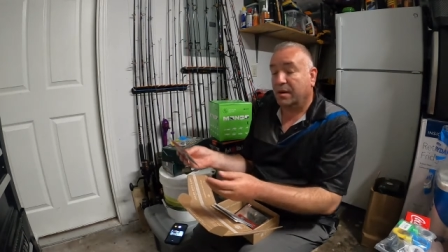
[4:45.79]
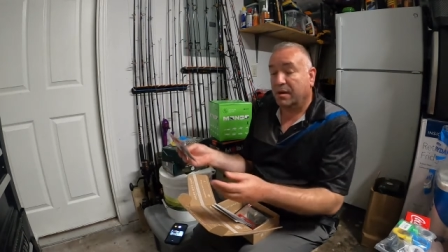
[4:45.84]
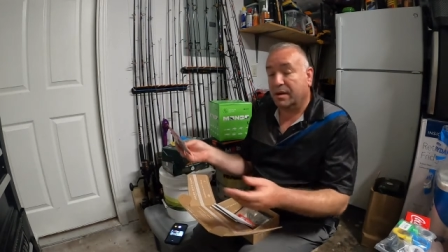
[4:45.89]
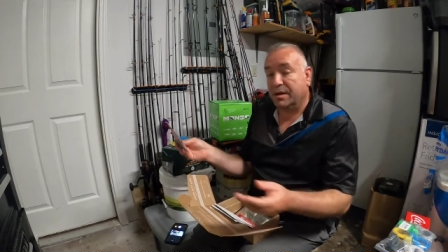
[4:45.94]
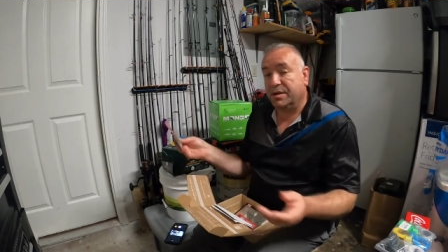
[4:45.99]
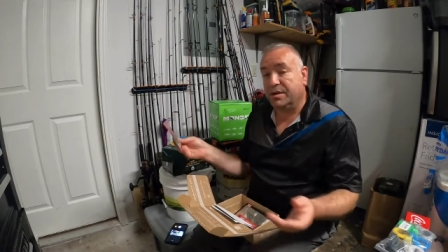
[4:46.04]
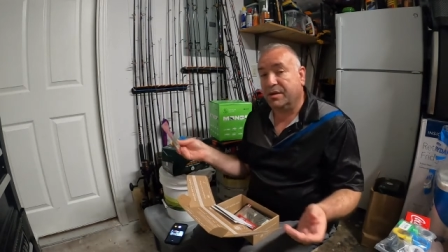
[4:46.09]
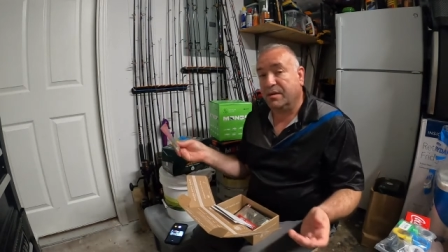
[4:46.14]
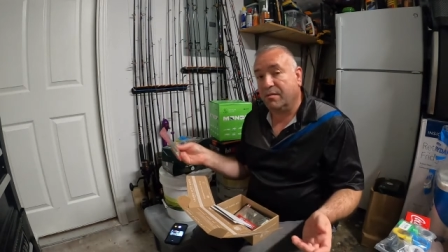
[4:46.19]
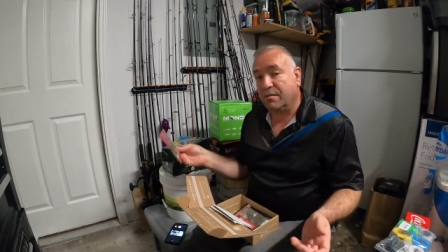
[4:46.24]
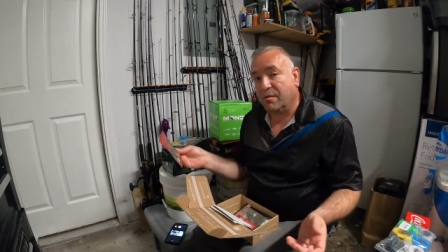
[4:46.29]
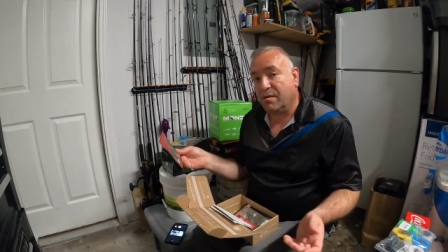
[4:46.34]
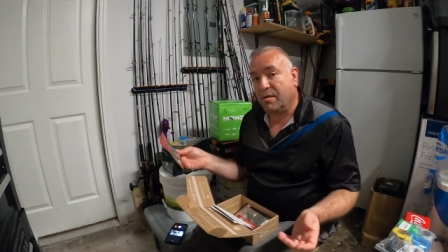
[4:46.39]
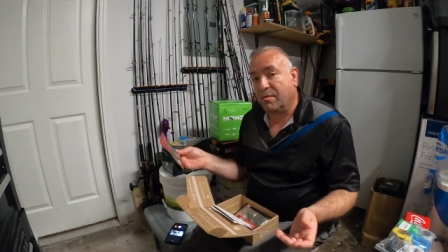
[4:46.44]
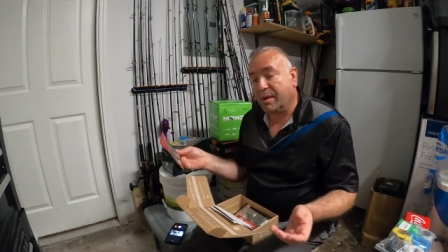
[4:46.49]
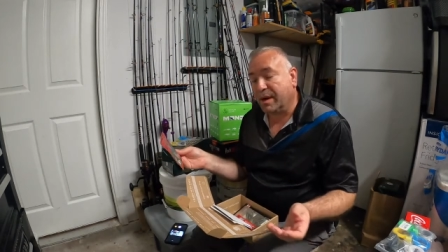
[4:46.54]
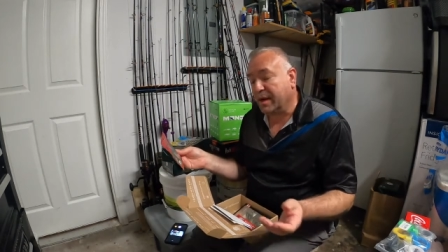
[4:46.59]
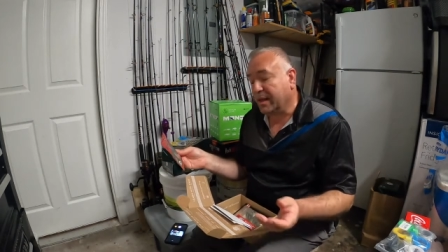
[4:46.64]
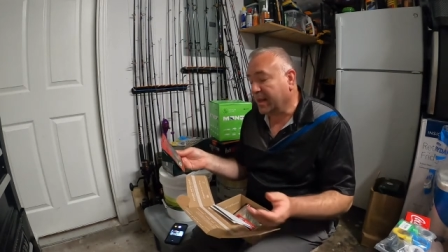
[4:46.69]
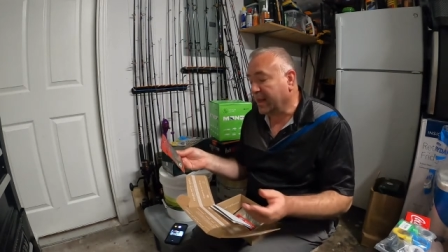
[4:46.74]
I should have
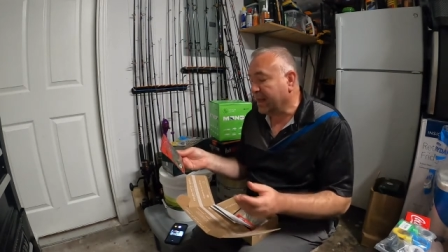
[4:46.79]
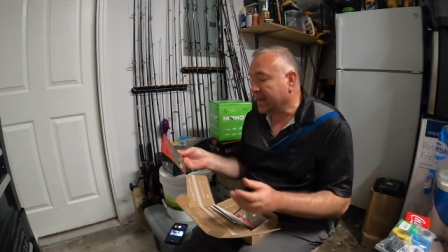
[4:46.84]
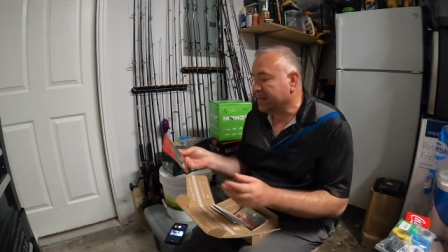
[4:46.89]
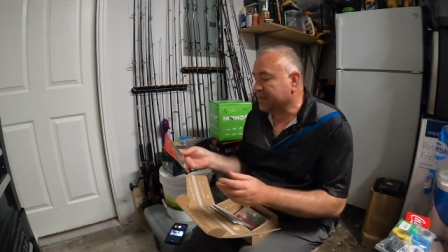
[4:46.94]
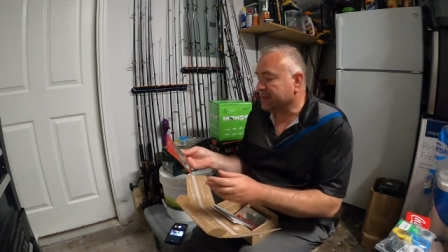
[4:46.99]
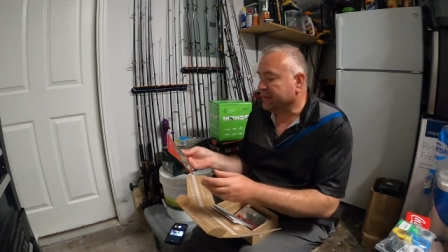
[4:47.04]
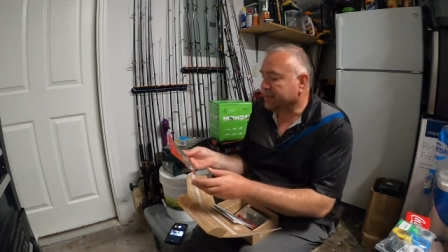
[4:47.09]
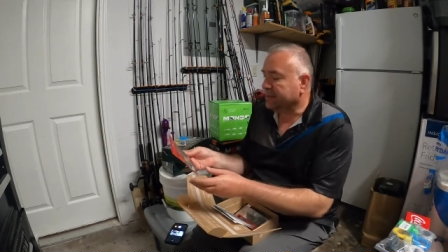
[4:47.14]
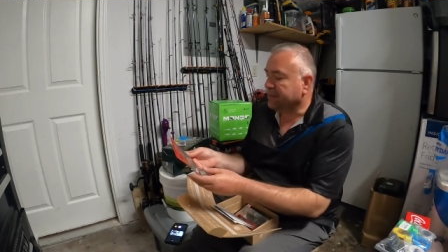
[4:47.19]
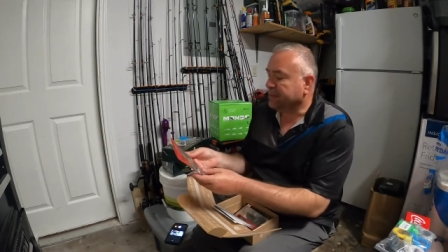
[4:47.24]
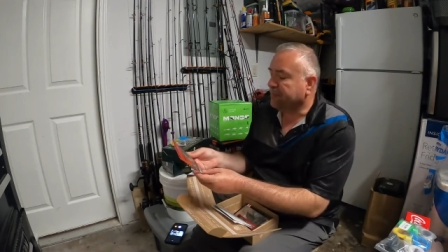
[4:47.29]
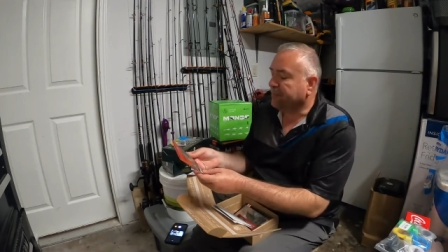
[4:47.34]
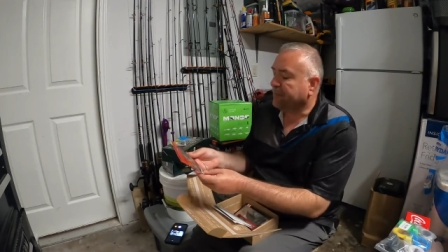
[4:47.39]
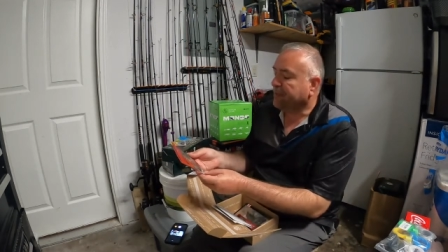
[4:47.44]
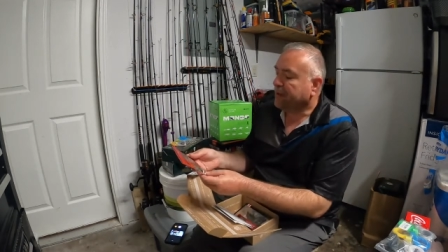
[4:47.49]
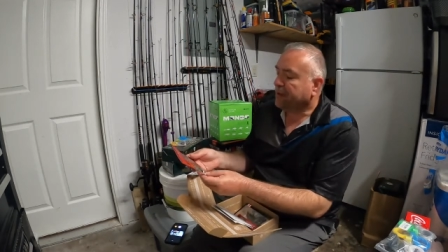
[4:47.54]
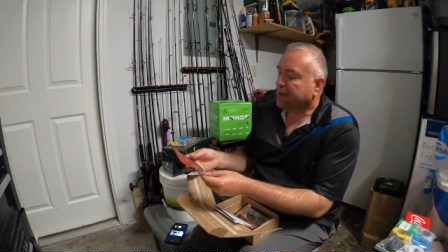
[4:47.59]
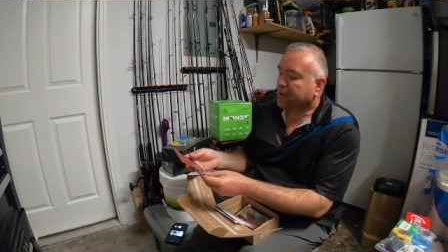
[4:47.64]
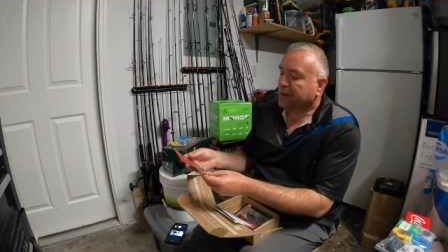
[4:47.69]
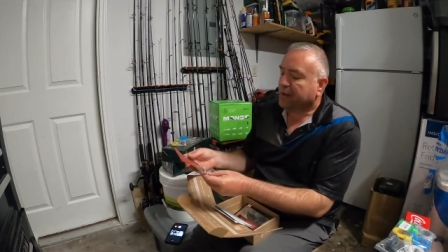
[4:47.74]
worn my glasses. So
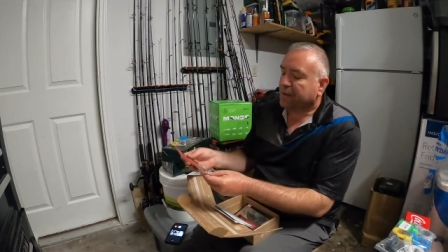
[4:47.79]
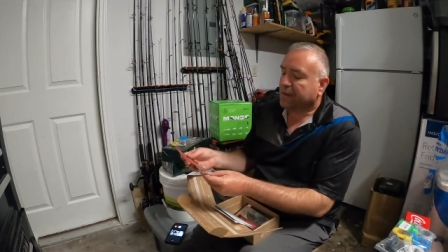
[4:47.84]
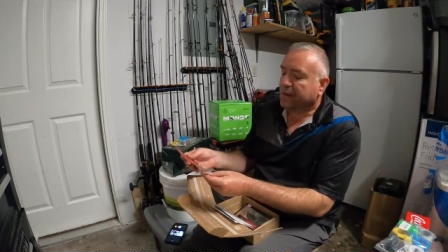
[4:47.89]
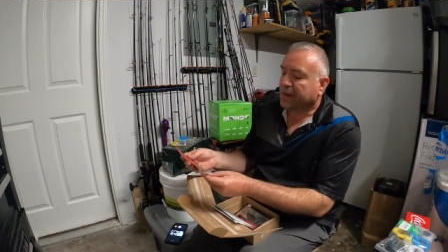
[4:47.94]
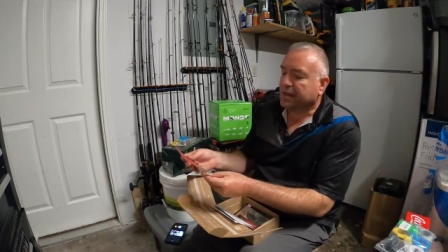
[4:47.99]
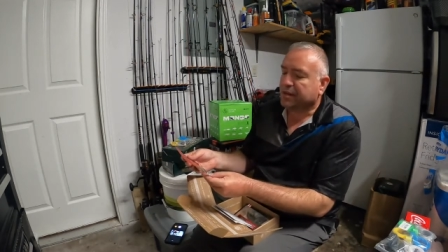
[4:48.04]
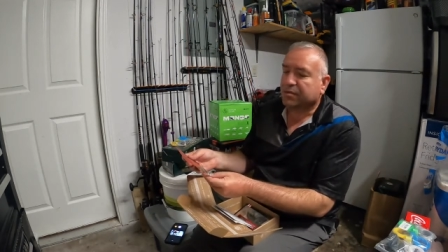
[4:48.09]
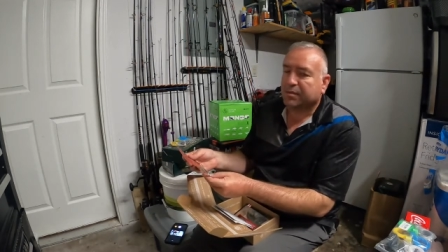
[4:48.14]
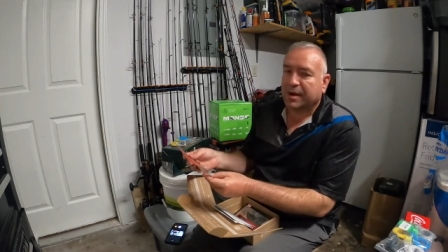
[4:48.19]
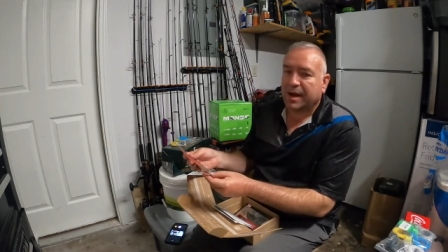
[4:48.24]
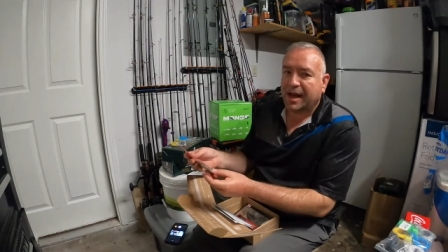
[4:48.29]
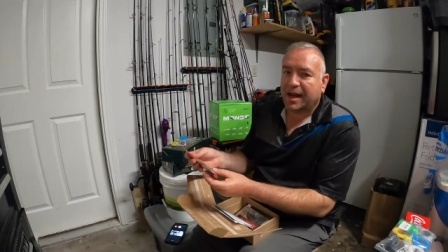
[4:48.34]
that's what